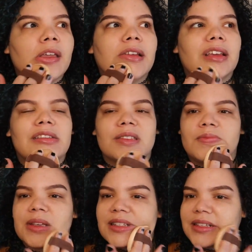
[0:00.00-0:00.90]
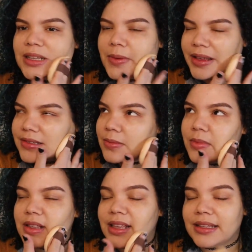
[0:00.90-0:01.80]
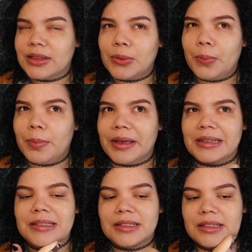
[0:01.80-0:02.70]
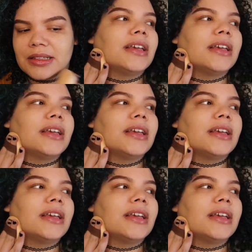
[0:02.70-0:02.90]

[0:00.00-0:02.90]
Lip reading: Because my sleep hasn't been like the best.